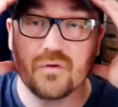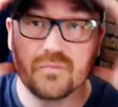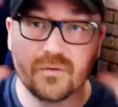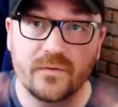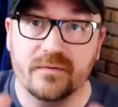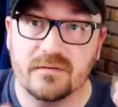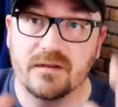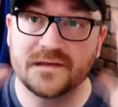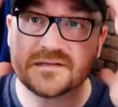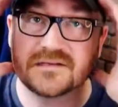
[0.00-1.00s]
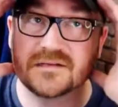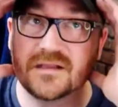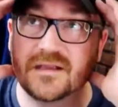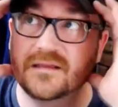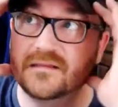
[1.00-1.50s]

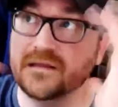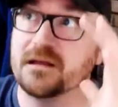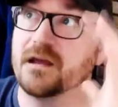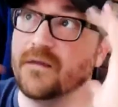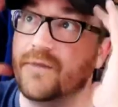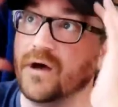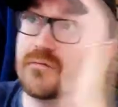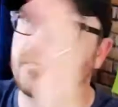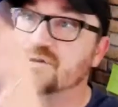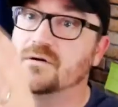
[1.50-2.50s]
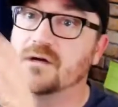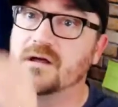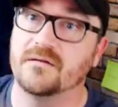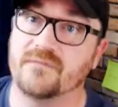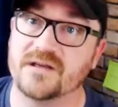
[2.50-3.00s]
ruthlessly thinking about return
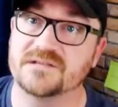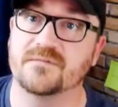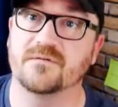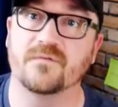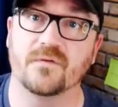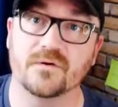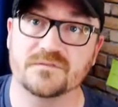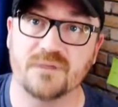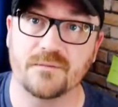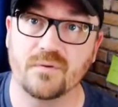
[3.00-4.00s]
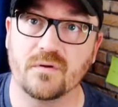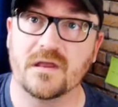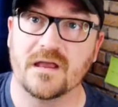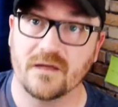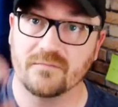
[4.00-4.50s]
on investment for those people
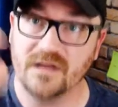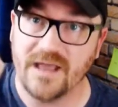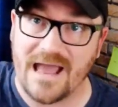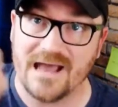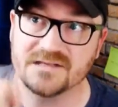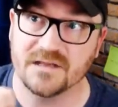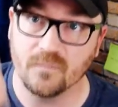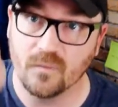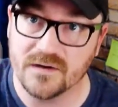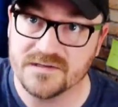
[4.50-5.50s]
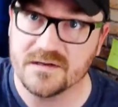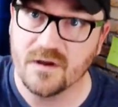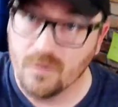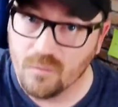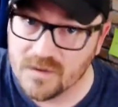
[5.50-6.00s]
and really asking what is
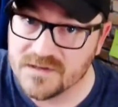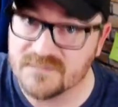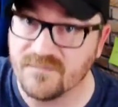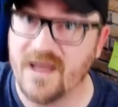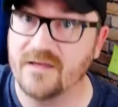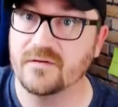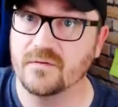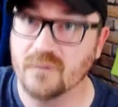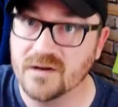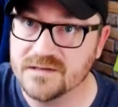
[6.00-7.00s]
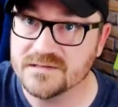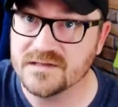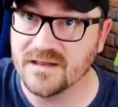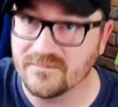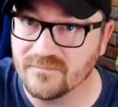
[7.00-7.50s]
what is value what is
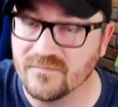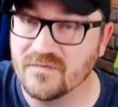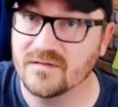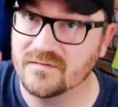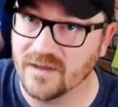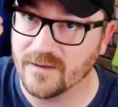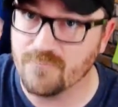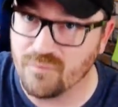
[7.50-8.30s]
in like